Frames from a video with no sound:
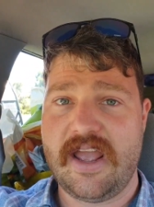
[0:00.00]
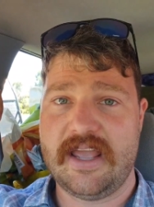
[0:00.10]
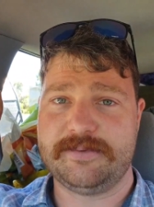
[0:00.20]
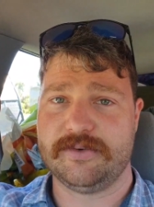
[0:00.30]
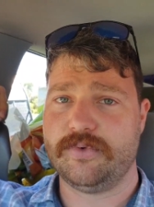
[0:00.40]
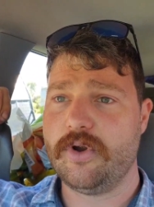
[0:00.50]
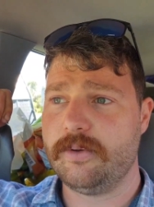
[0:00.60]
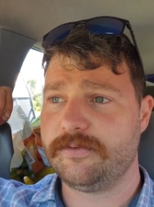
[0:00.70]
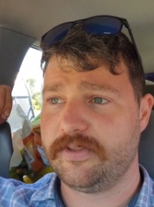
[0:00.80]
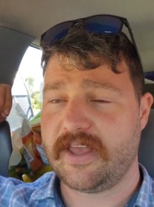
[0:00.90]
heaps of
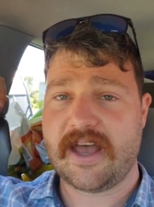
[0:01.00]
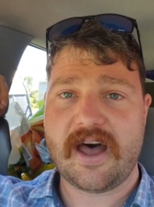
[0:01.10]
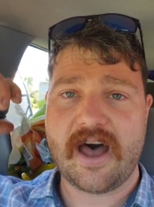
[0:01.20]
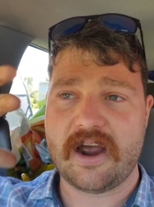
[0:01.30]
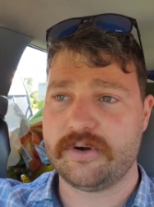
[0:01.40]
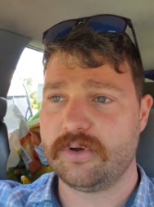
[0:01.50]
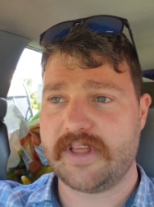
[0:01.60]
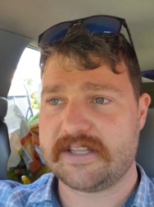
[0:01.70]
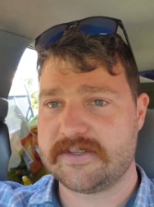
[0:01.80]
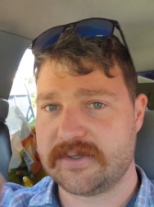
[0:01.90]
room for the car and all
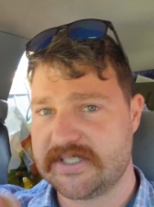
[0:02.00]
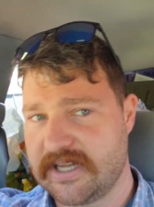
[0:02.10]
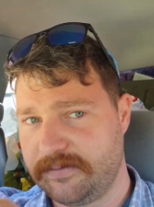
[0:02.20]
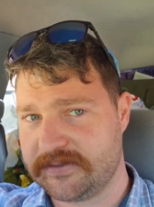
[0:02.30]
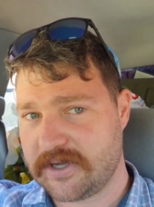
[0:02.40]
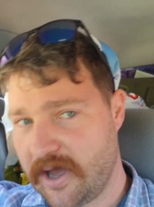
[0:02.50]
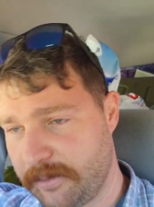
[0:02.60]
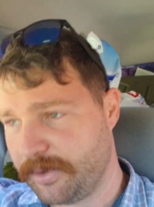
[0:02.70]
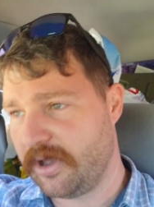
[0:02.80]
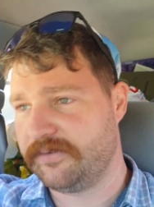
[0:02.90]
that sort of stuff. It's kind
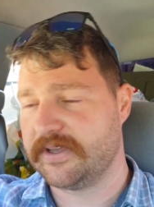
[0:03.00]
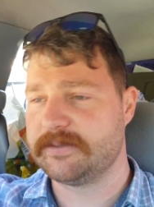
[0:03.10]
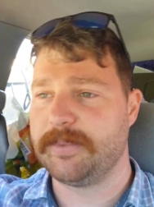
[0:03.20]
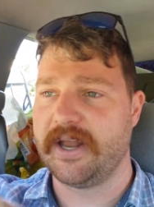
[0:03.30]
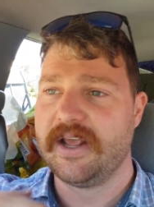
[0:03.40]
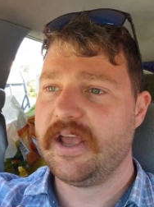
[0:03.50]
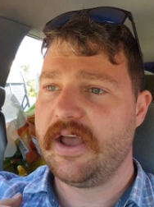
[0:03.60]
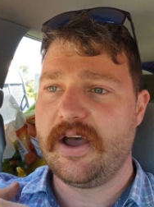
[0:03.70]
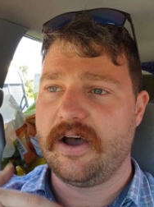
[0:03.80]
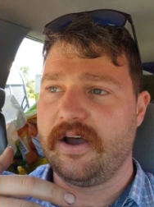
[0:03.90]
of perfect, but
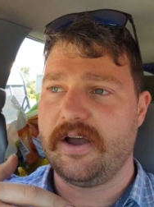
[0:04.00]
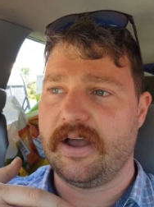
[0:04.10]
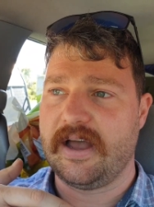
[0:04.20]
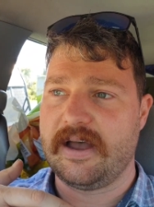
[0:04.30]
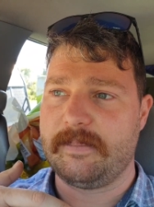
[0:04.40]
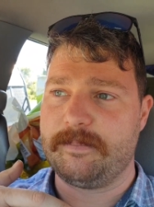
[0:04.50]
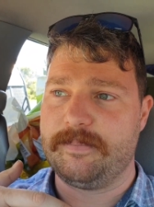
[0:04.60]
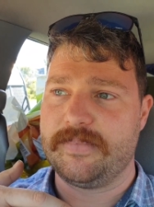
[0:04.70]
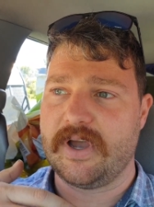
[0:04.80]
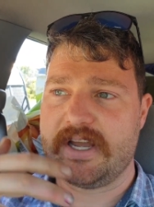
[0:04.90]
um,
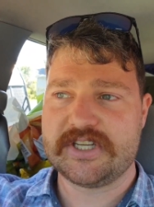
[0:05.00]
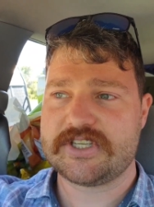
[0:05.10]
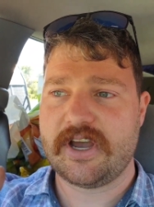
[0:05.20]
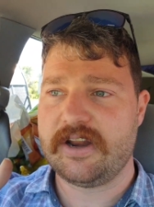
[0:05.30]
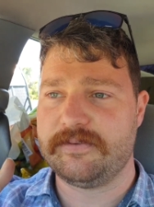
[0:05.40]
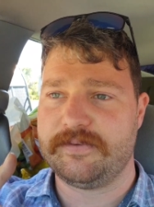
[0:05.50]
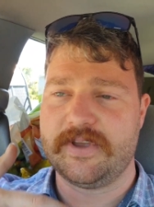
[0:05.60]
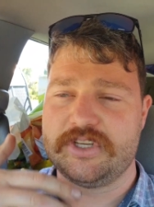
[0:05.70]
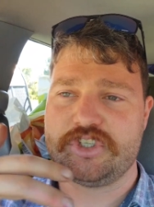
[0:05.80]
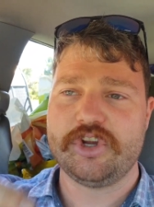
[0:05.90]
I just kind of
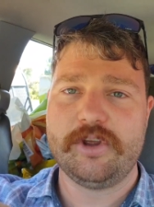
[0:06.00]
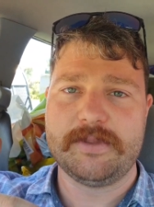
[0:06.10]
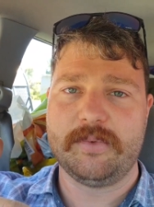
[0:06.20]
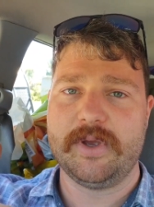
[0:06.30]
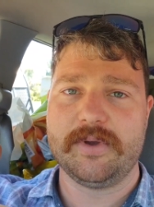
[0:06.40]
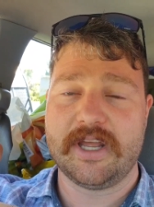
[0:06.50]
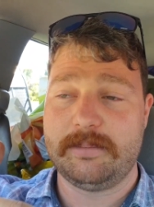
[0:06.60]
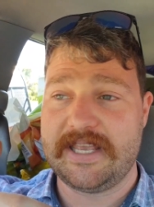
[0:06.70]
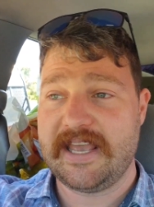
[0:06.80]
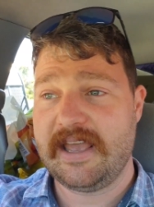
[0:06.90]
assumed that we were going
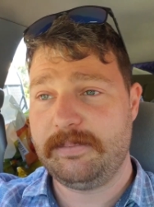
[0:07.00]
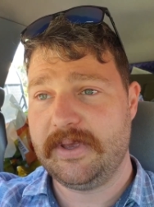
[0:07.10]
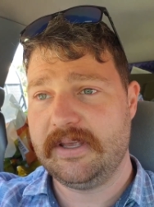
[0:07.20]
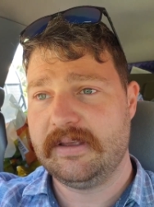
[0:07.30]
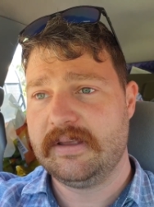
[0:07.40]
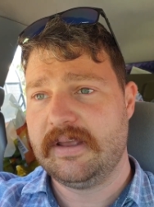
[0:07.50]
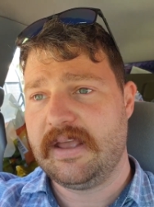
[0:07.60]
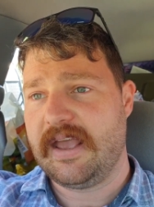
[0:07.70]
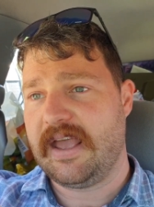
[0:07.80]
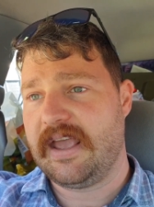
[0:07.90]
to be camping,
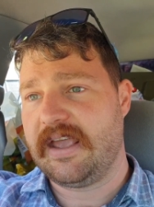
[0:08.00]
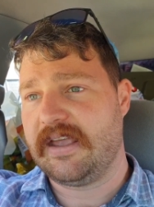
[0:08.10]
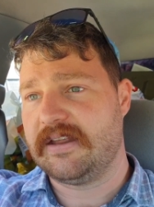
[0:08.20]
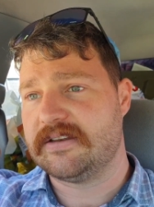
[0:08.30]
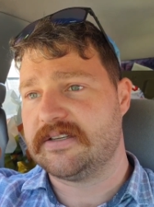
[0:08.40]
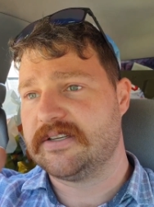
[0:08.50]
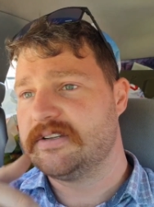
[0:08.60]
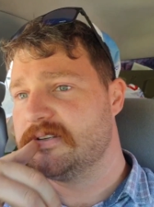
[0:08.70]
and